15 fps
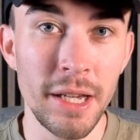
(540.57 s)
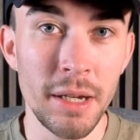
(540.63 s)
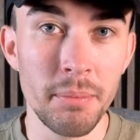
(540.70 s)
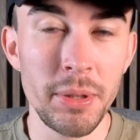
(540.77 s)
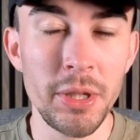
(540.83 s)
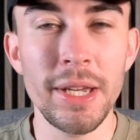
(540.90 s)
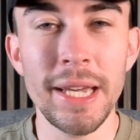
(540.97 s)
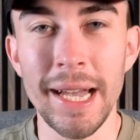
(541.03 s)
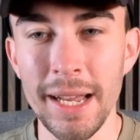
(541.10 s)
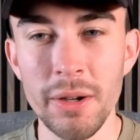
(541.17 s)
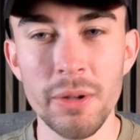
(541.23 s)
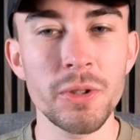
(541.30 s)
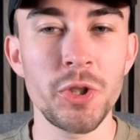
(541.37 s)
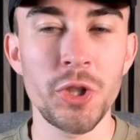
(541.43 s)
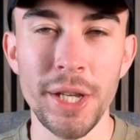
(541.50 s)
but you
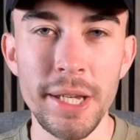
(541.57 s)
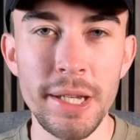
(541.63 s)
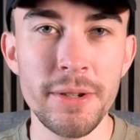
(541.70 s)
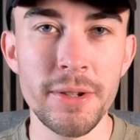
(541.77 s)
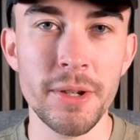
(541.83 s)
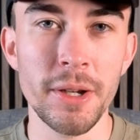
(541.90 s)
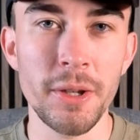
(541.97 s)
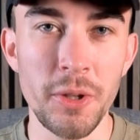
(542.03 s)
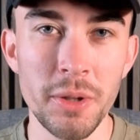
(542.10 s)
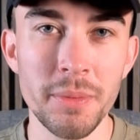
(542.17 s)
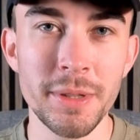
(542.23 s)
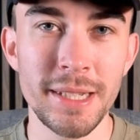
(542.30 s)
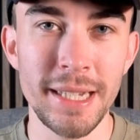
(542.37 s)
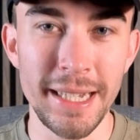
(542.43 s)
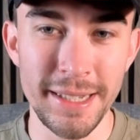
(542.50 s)
cannot change a
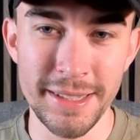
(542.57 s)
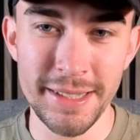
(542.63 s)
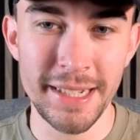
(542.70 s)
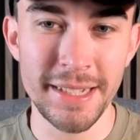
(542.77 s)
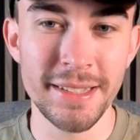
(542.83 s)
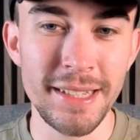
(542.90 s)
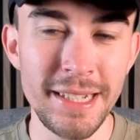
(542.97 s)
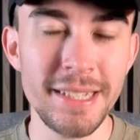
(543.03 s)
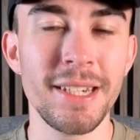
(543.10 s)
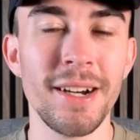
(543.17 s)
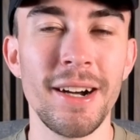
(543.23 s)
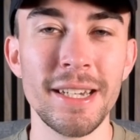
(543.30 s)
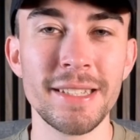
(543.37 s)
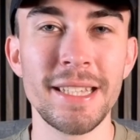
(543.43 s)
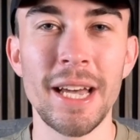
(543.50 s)
human's instincts. These
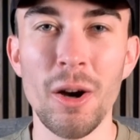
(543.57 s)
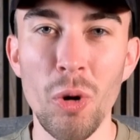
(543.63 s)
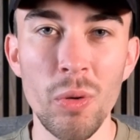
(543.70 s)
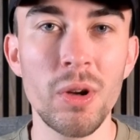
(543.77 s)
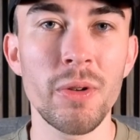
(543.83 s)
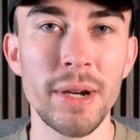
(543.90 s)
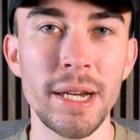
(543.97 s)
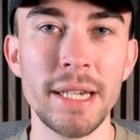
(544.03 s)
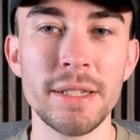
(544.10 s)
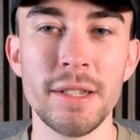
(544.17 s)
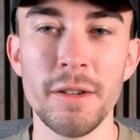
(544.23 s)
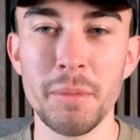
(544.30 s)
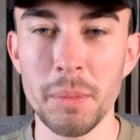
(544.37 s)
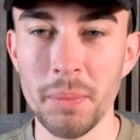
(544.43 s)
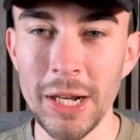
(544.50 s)
guys, their whole careers have
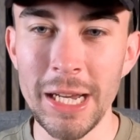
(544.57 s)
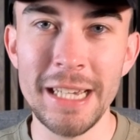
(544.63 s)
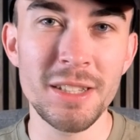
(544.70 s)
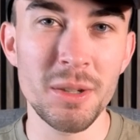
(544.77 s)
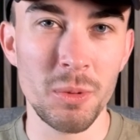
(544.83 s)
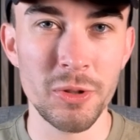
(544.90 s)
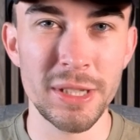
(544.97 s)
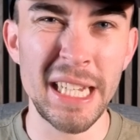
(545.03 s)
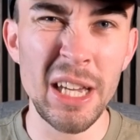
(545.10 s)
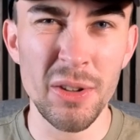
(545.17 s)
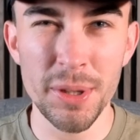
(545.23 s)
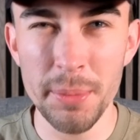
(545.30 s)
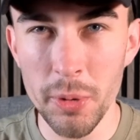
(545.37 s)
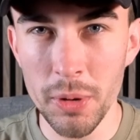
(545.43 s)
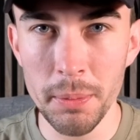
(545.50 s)
been players that want to get on the
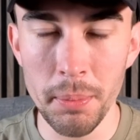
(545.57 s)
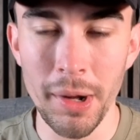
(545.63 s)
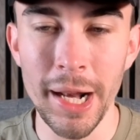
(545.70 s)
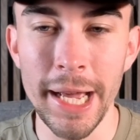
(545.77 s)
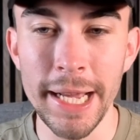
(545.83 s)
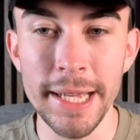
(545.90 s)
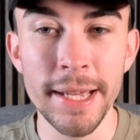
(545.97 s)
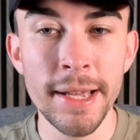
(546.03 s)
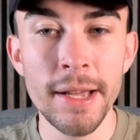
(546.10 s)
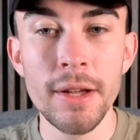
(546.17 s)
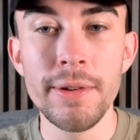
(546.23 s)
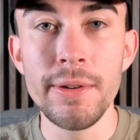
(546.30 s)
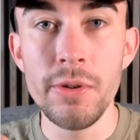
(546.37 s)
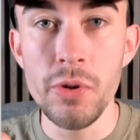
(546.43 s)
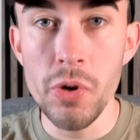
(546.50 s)
ball and play,
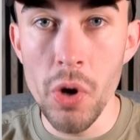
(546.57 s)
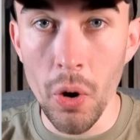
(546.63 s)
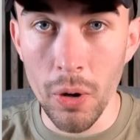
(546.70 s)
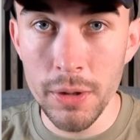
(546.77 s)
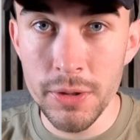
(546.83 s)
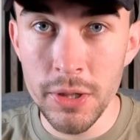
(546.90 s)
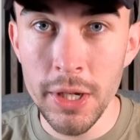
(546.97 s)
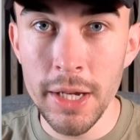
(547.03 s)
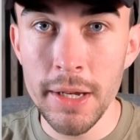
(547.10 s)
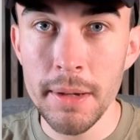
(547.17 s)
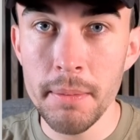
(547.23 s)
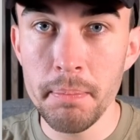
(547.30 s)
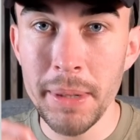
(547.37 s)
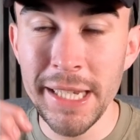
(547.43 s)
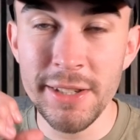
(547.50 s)
not
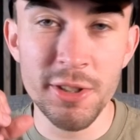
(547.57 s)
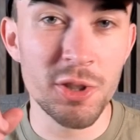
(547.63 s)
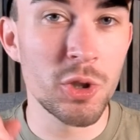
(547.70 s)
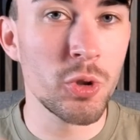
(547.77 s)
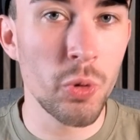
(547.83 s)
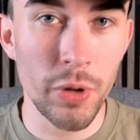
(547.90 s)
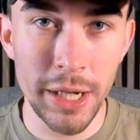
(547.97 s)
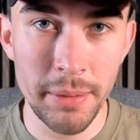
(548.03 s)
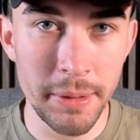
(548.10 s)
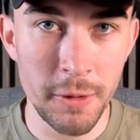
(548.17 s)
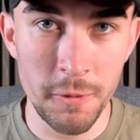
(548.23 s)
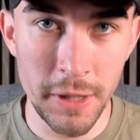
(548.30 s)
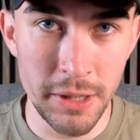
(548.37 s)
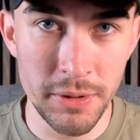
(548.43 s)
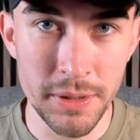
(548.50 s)
be destroying
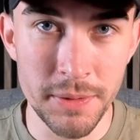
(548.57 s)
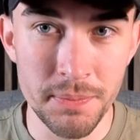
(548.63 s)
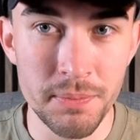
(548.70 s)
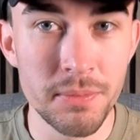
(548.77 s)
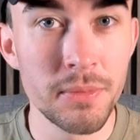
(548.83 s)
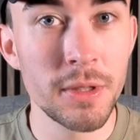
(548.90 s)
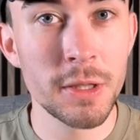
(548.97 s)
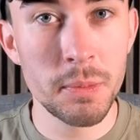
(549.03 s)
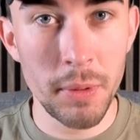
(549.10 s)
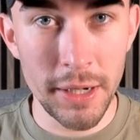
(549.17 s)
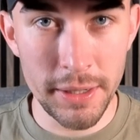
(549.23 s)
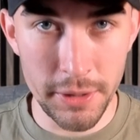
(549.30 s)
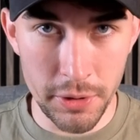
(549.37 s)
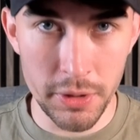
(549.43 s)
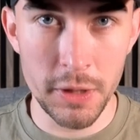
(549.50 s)
midfielders, despite
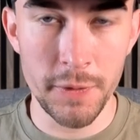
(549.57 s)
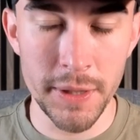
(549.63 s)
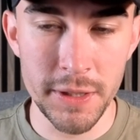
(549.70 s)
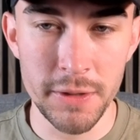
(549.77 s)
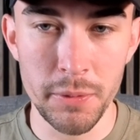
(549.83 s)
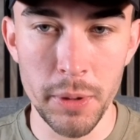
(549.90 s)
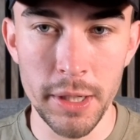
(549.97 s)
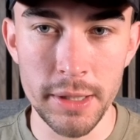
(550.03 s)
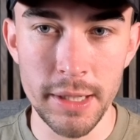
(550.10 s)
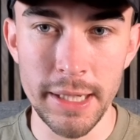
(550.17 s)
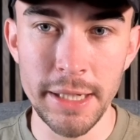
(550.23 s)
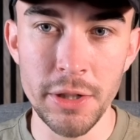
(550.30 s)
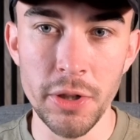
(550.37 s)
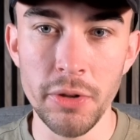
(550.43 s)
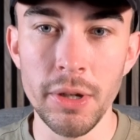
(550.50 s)
the good defensive work that they
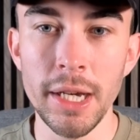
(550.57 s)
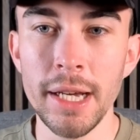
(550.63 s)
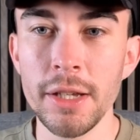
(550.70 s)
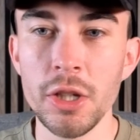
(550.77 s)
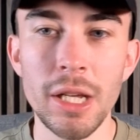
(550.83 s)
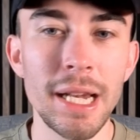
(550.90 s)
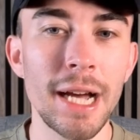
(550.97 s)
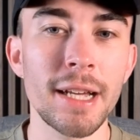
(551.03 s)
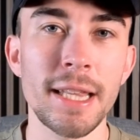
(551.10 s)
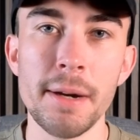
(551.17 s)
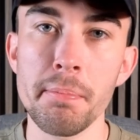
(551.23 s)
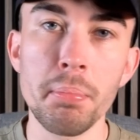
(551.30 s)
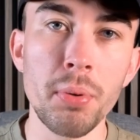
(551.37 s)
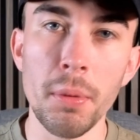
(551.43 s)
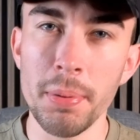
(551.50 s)
do. You lack that
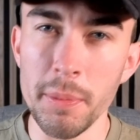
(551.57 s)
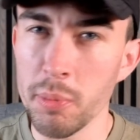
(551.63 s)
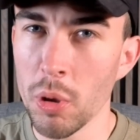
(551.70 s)
proper